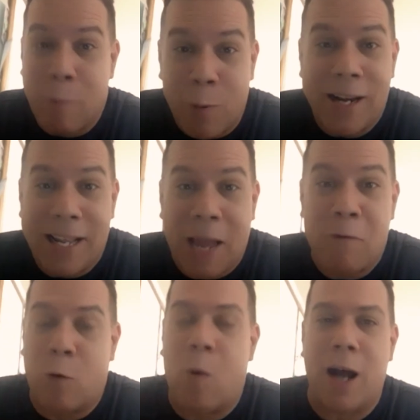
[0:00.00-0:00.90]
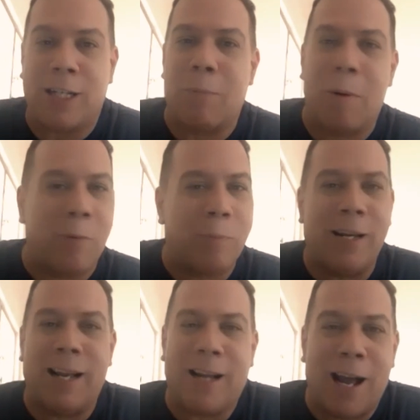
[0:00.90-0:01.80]
when they came for watch. I remember
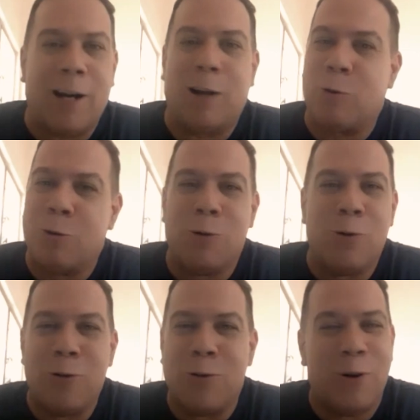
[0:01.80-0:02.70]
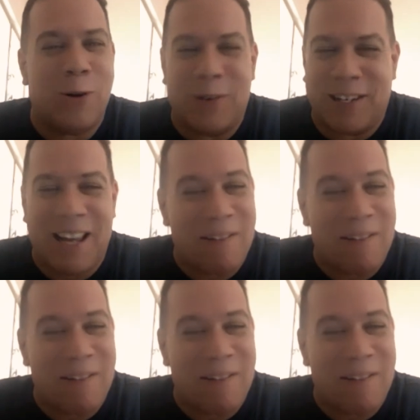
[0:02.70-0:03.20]
being like kind of like, ooh, okay,